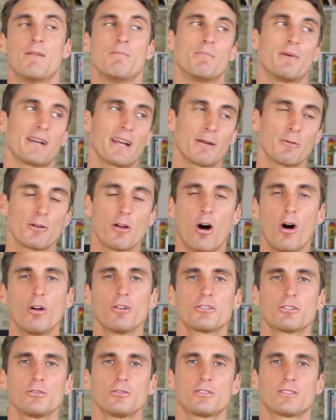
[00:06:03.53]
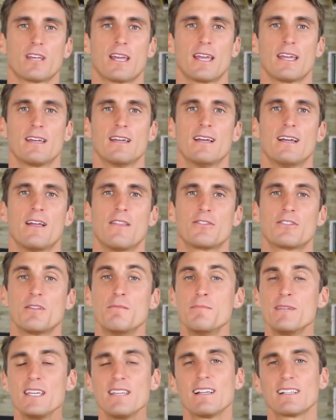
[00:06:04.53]
But I would also say, to
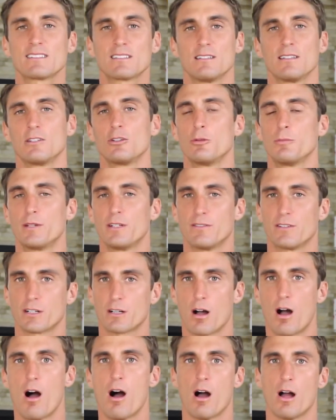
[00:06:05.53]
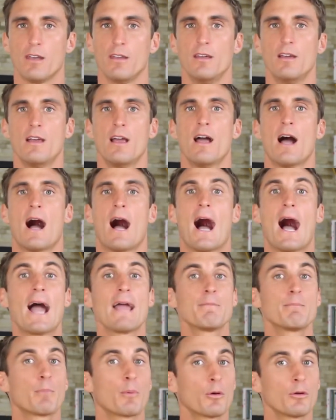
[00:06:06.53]
me, that's a little bit of a con.
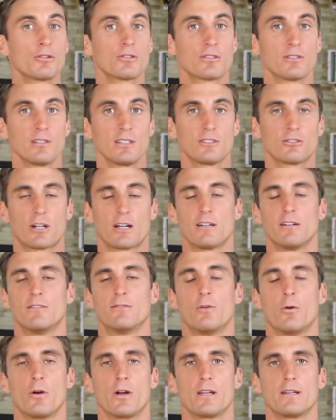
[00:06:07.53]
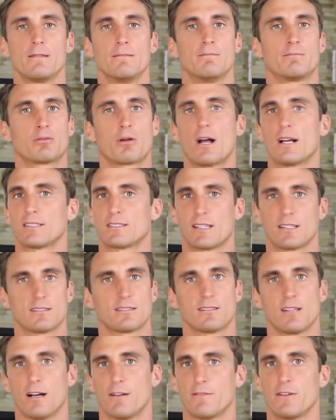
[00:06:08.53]
I personally try to avoid processed
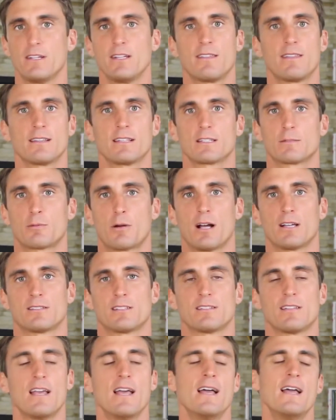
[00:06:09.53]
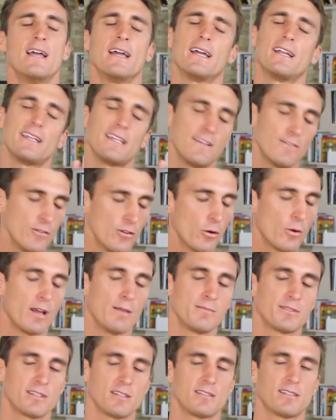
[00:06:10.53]
stuff, anything that's processed. And even though
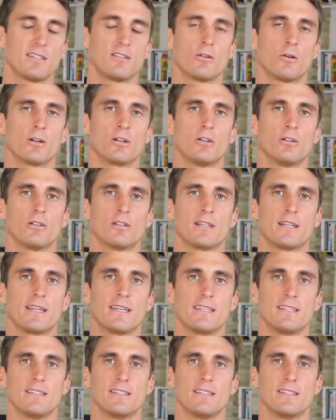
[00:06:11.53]
MCT oil